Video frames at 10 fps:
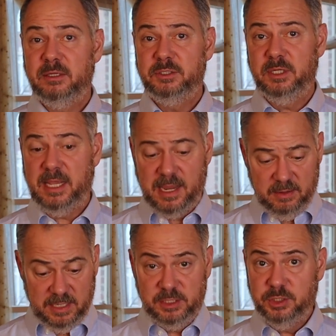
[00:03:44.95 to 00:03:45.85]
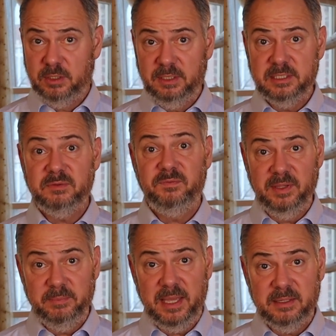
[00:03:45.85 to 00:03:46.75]
should hire a journalist,
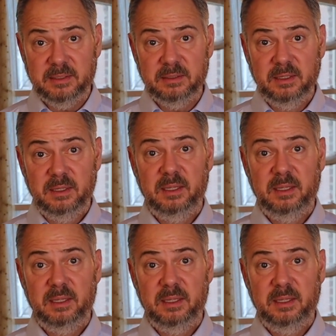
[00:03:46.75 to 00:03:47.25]
filmmaker,